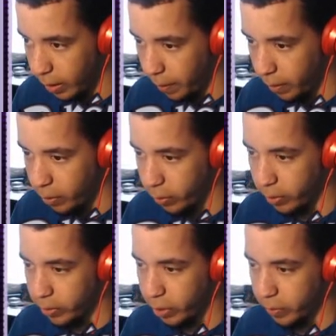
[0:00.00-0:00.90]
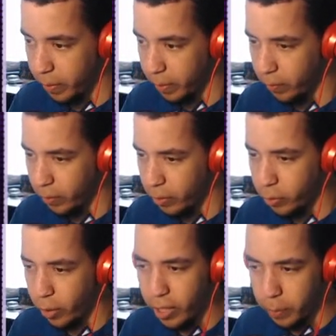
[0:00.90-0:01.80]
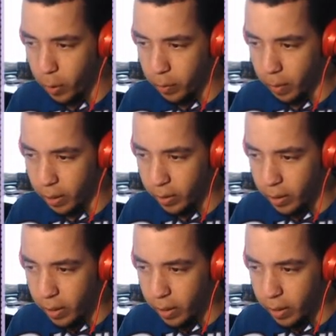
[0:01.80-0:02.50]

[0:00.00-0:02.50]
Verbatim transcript: How about you? Excuse me, I'm looking for a strange Pokemon.